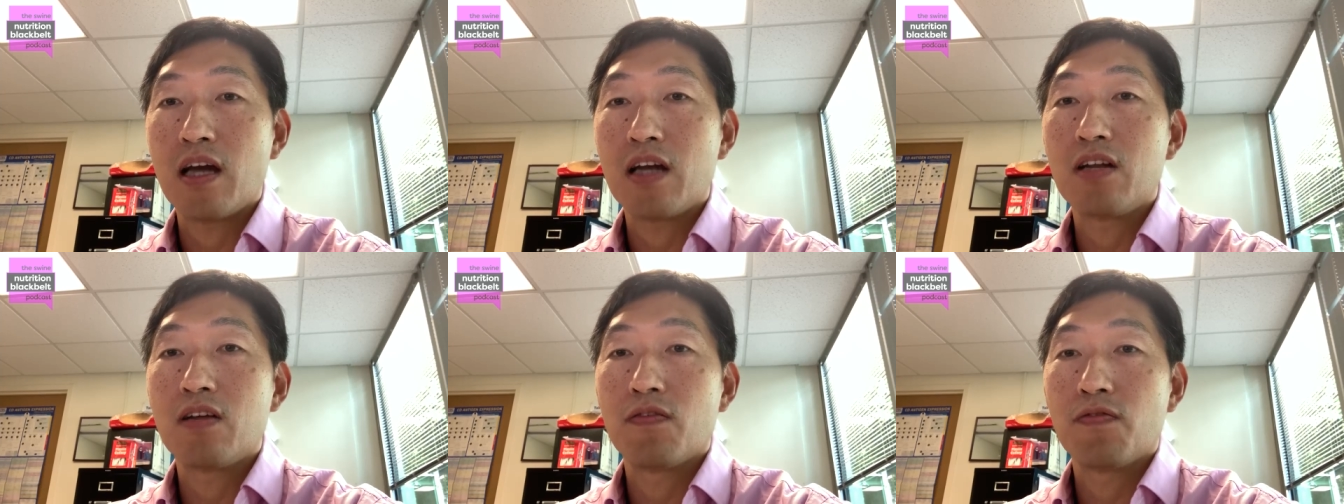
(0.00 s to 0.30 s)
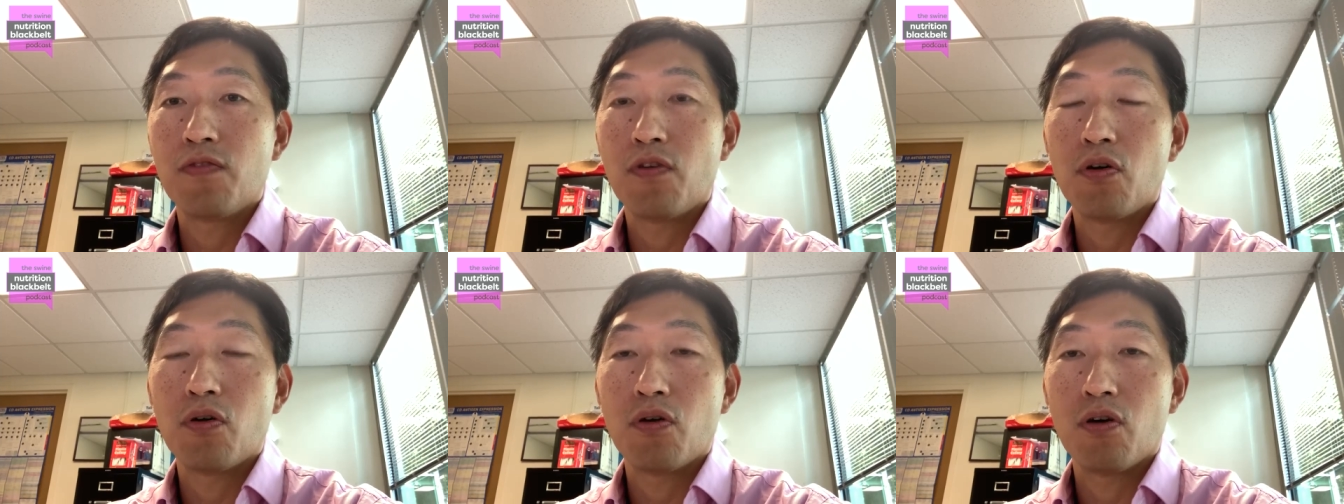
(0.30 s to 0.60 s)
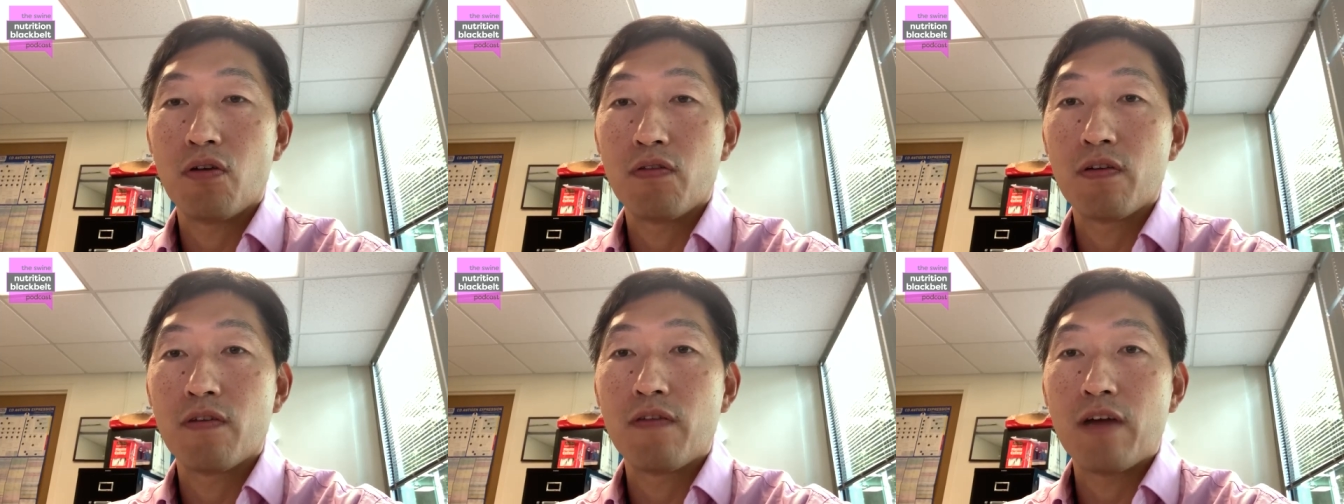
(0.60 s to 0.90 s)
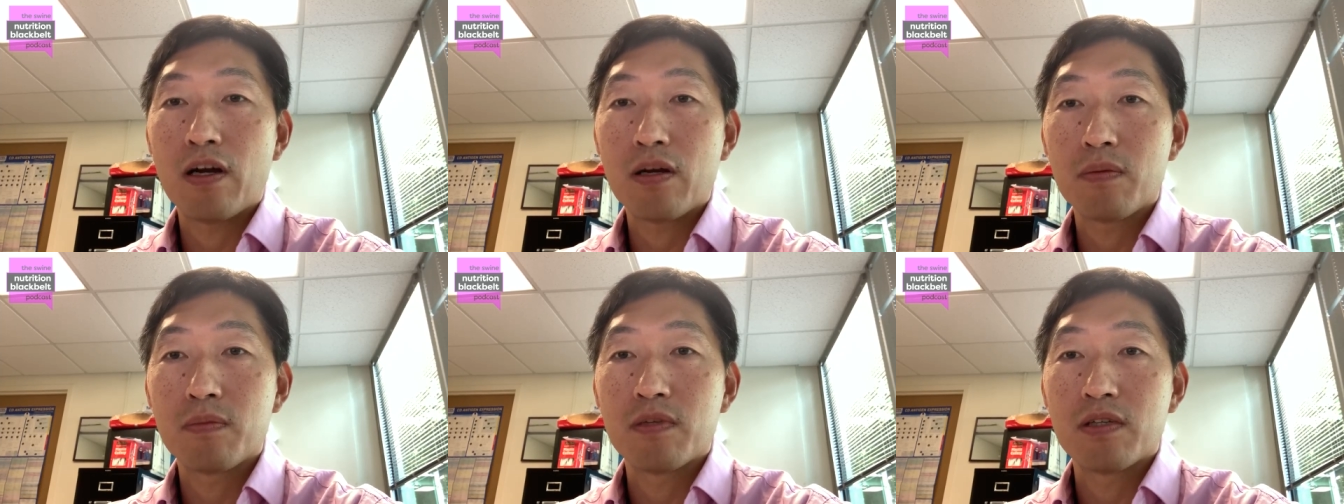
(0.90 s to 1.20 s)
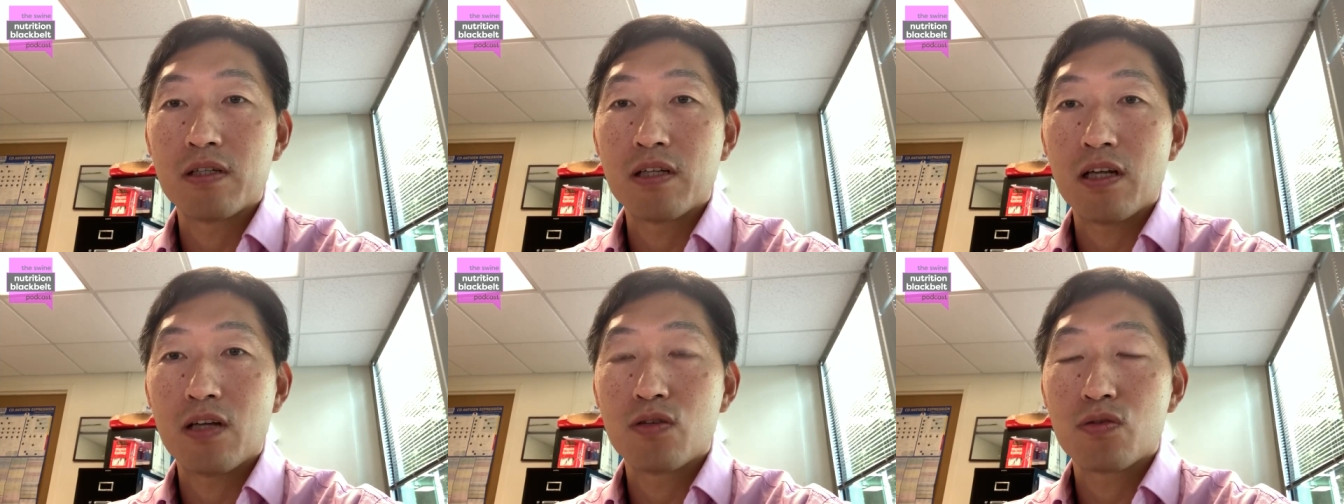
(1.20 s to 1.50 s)
active form of the
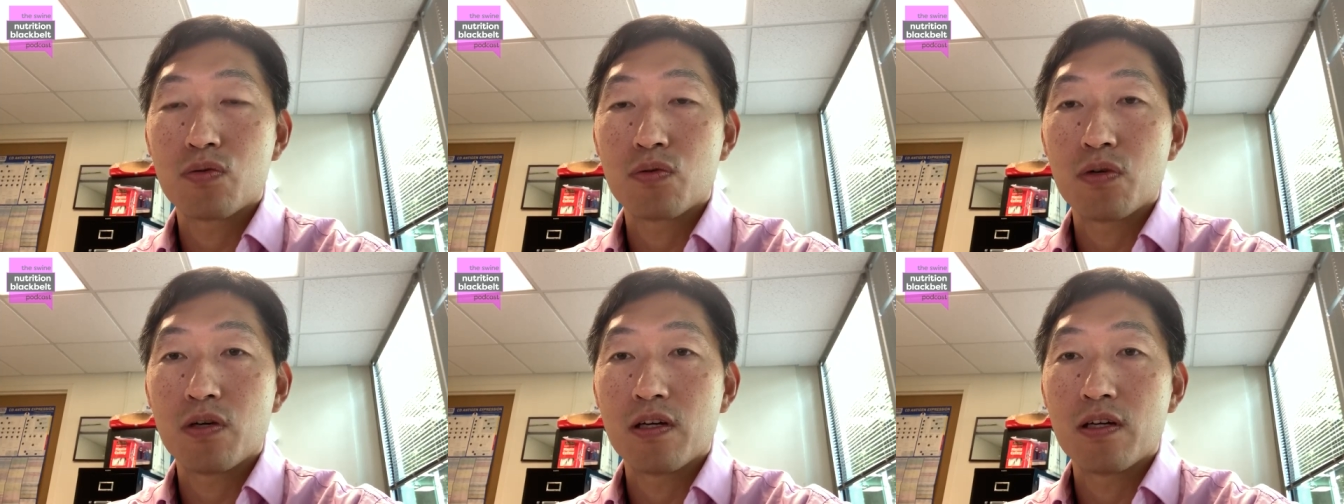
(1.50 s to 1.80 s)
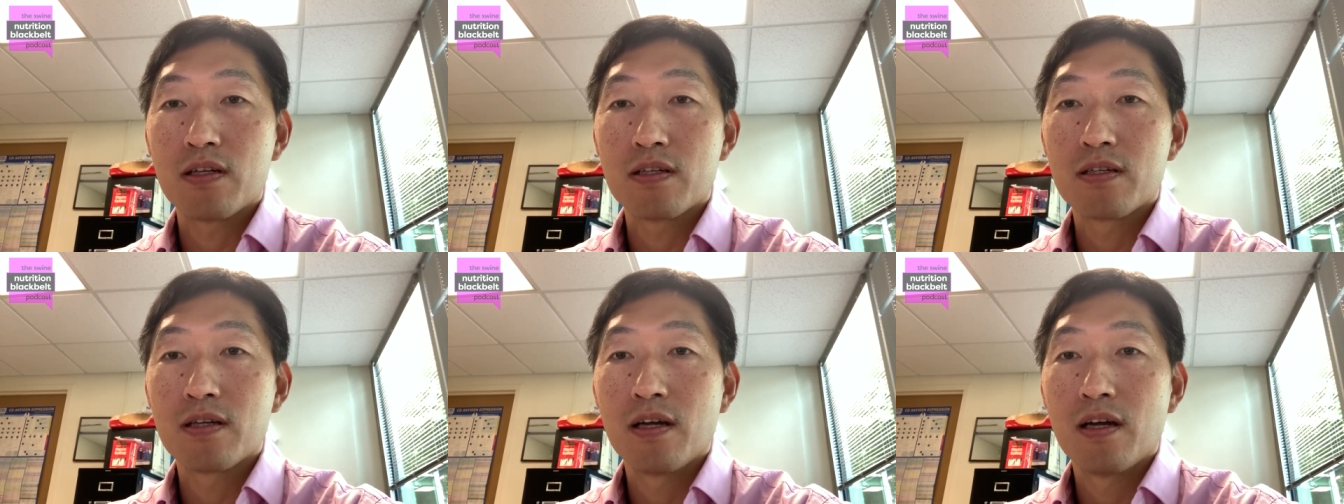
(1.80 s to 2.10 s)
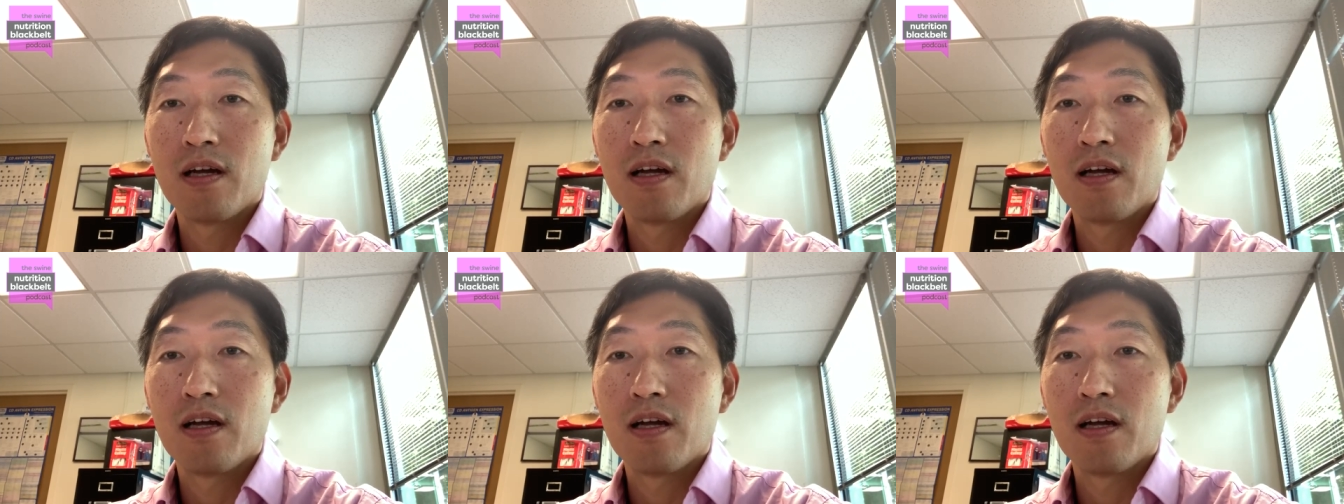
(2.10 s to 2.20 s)
vitamin D3.